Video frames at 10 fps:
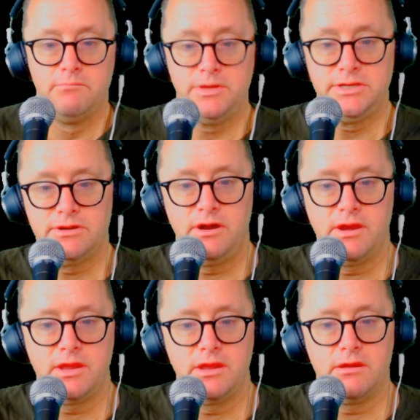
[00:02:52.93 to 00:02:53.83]
me
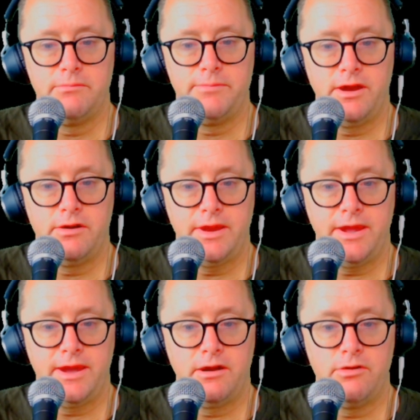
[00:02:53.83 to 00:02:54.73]
talking about
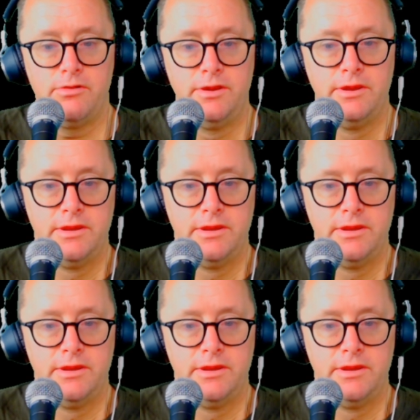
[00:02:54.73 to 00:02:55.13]
how